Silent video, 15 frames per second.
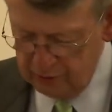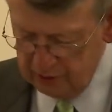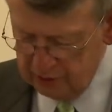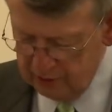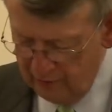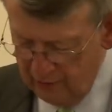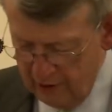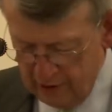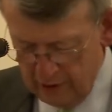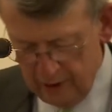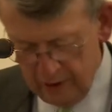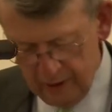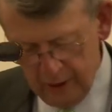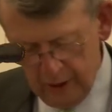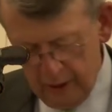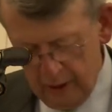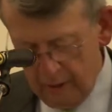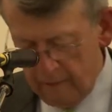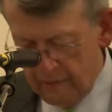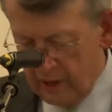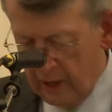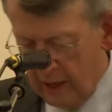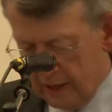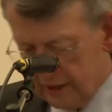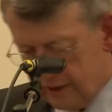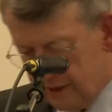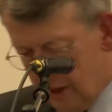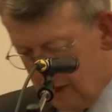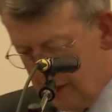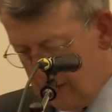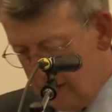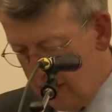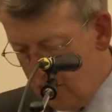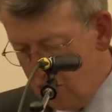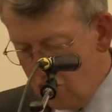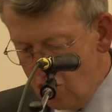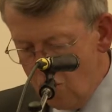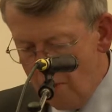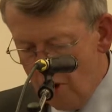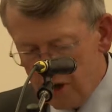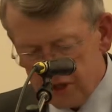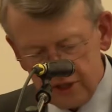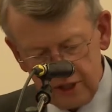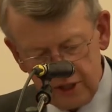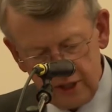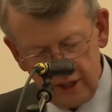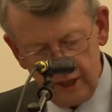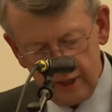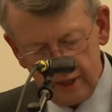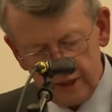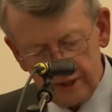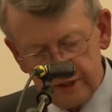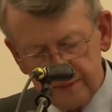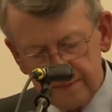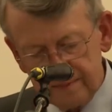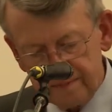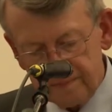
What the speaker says: Pennsylvania has done numerous studies